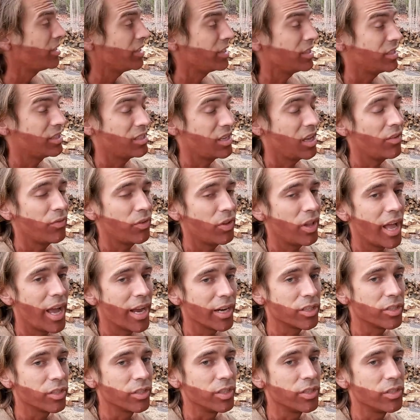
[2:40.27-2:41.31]
itself will
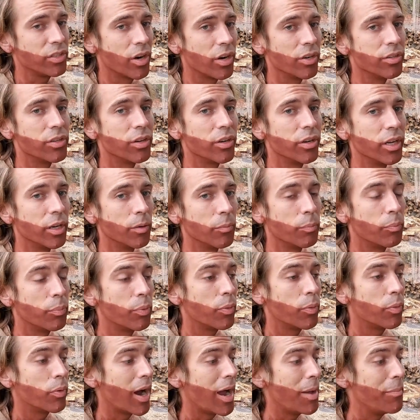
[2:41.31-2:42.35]
actually start turning
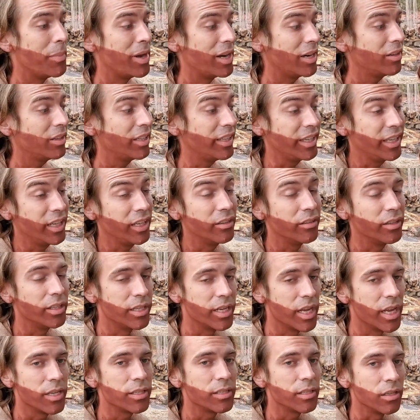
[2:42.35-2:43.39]
primarily
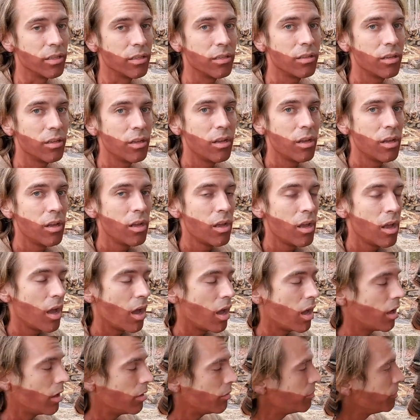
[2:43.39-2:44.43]
iridescent
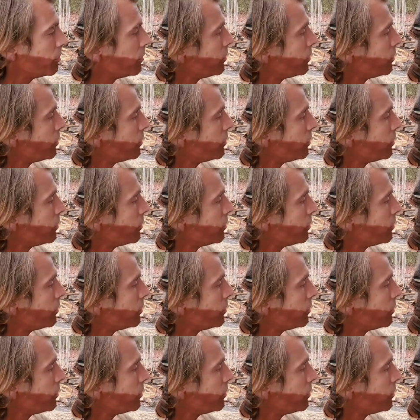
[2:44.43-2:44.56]
um,